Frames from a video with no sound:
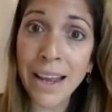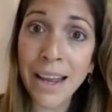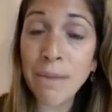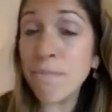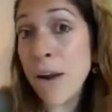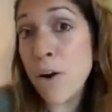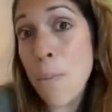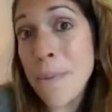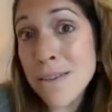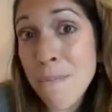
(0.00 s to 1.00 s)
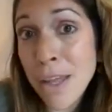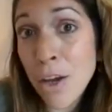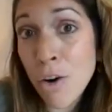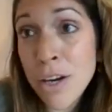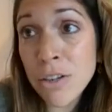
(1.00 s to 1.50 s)
It might not be something
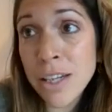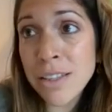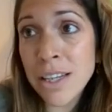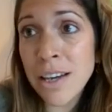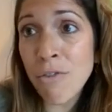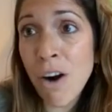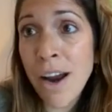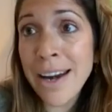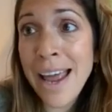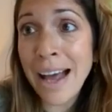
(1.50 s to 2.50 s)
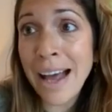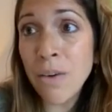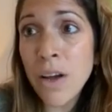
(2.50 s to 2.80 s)
you're interested in right now,